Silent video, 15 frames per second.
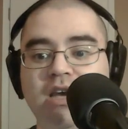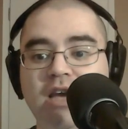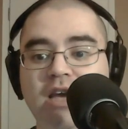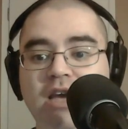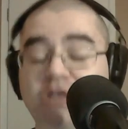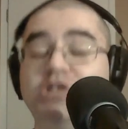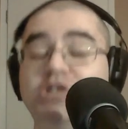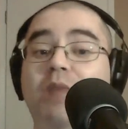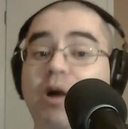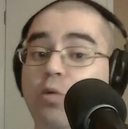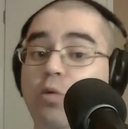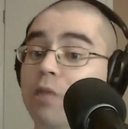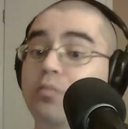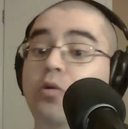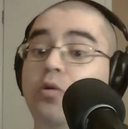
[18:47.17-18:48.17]
HDMI
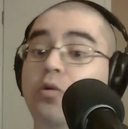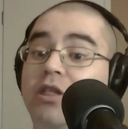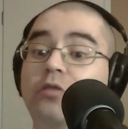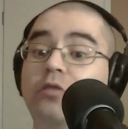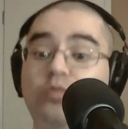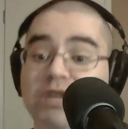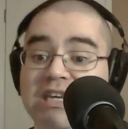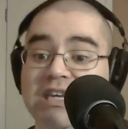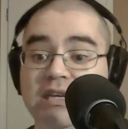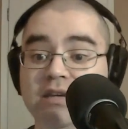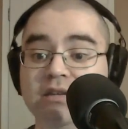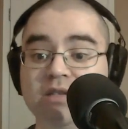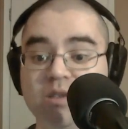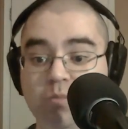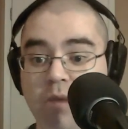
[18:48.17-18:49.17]

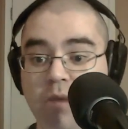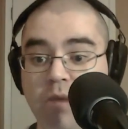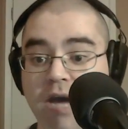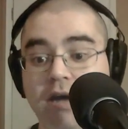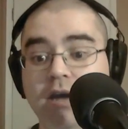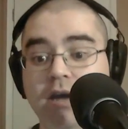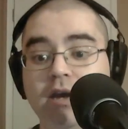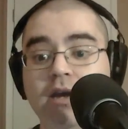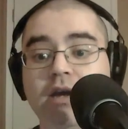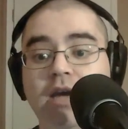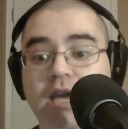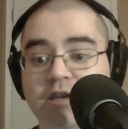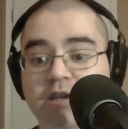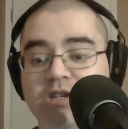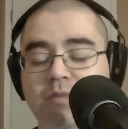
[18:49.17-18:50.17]
1.3 spec
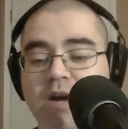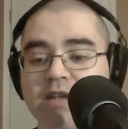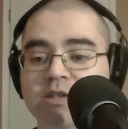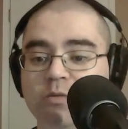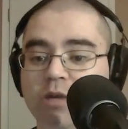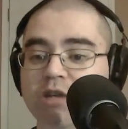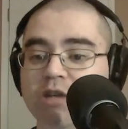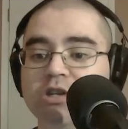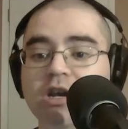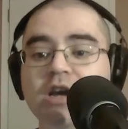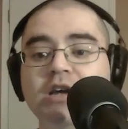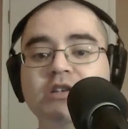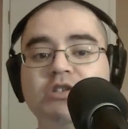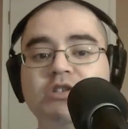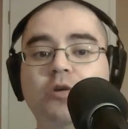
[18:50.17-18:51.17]
HDMI switch.
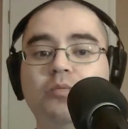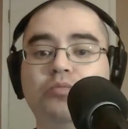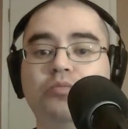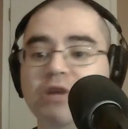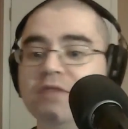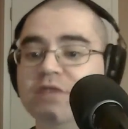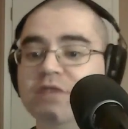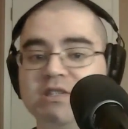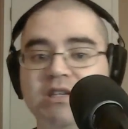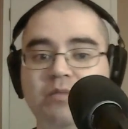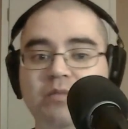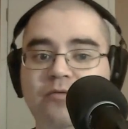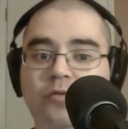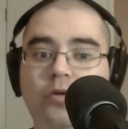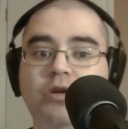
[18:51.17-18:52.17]
So
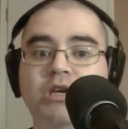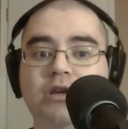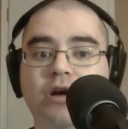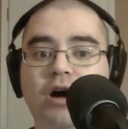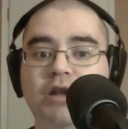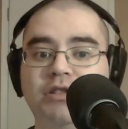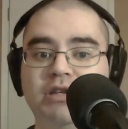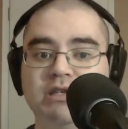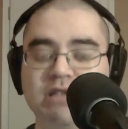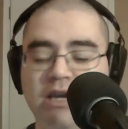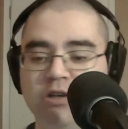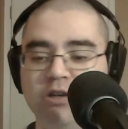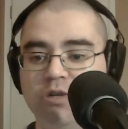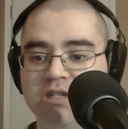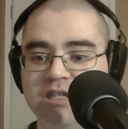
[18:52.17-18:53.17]
previously, before he got this
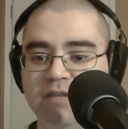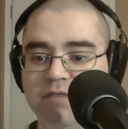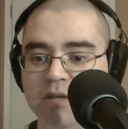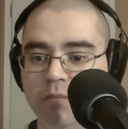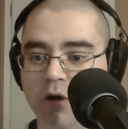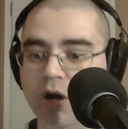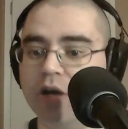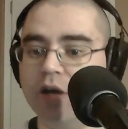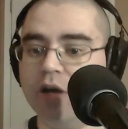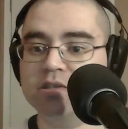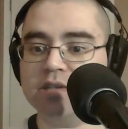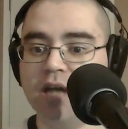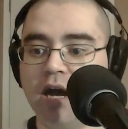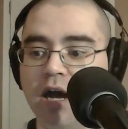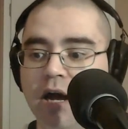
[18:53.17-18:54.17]
Android TV
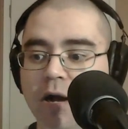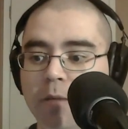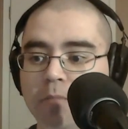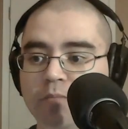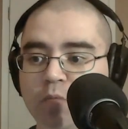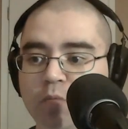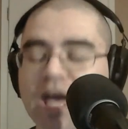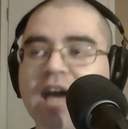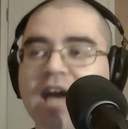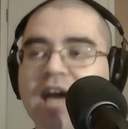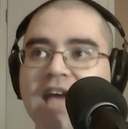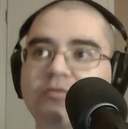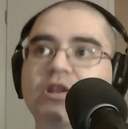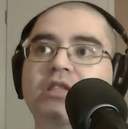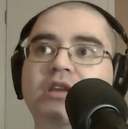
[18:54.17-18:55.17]
box, we had
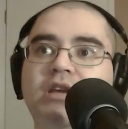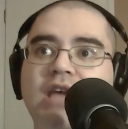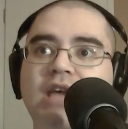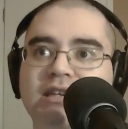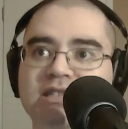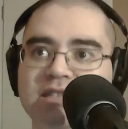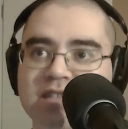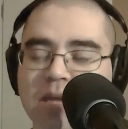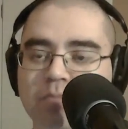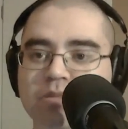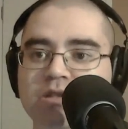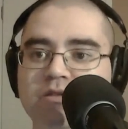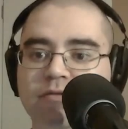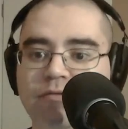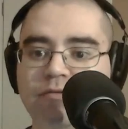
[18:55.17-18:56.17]
everything
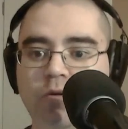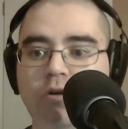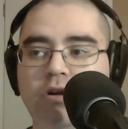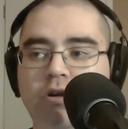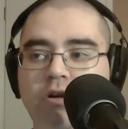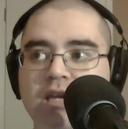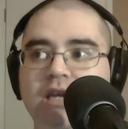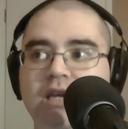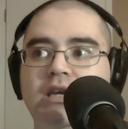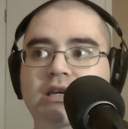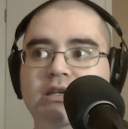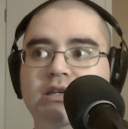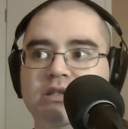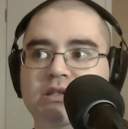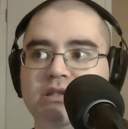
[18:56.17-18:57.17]
except for
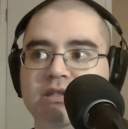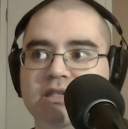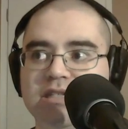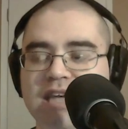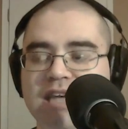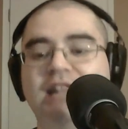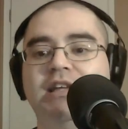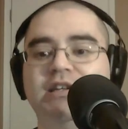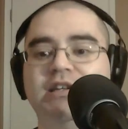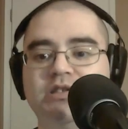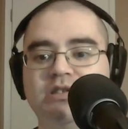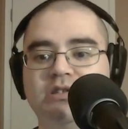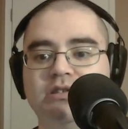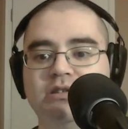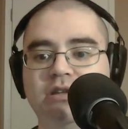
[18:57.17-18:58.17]
his
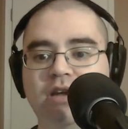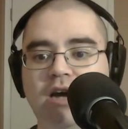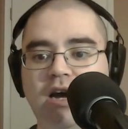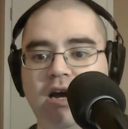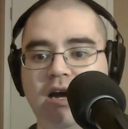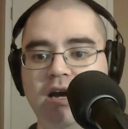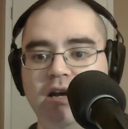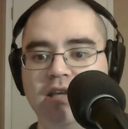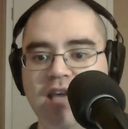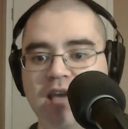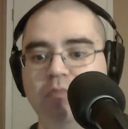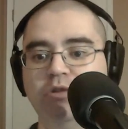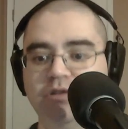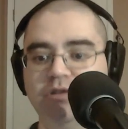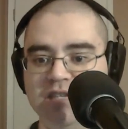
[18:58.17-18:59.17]
Telus
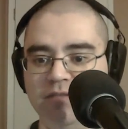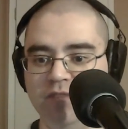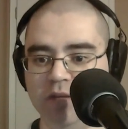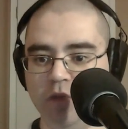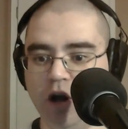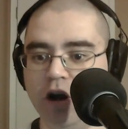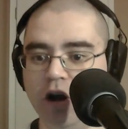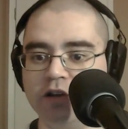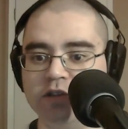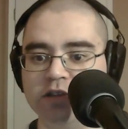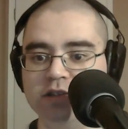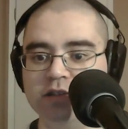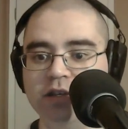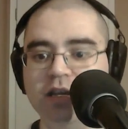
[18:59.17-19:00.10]
cable TV box.